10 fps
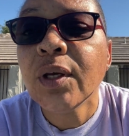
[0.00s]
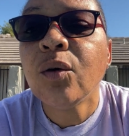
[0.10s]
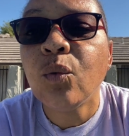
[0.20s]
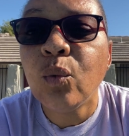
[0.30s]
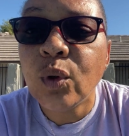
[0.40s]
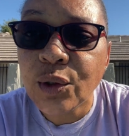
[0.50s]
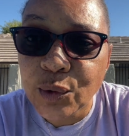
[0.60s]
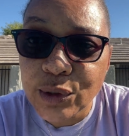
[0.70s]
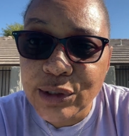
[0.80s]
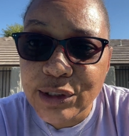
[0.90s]
what
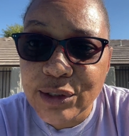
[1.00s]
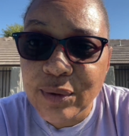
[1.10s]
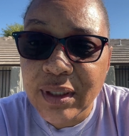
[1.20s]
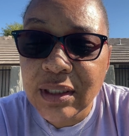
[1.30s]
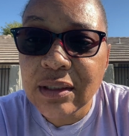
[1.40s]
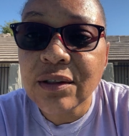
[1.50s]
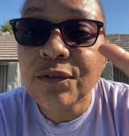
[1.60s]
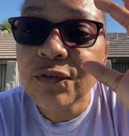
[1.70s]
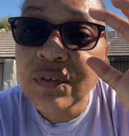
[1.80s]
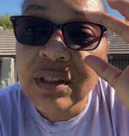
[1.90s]
orders do I need to
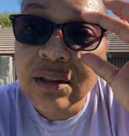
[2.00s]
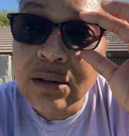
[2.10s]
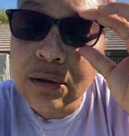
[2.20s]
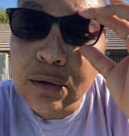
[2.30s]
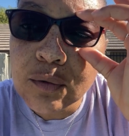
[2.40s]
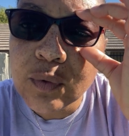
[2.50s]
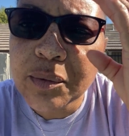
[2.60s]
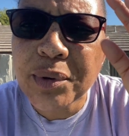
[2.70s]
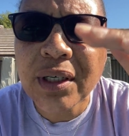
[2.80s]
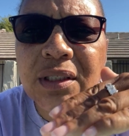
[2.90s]
fill, what
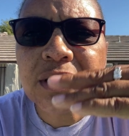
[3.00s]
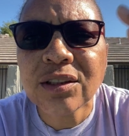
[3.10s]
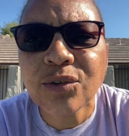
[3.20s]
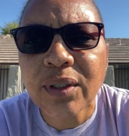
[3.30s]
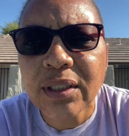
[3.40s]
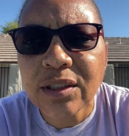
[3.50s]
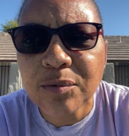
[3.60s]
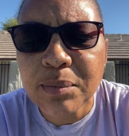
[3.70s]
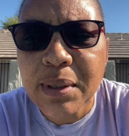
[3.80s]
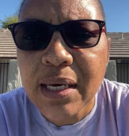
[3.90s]
projects do I need to
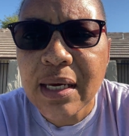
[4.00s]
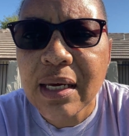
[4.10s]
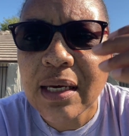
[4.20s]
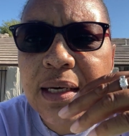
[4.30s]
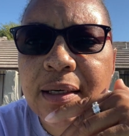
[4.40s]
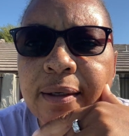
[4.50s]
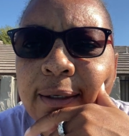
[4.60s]
make,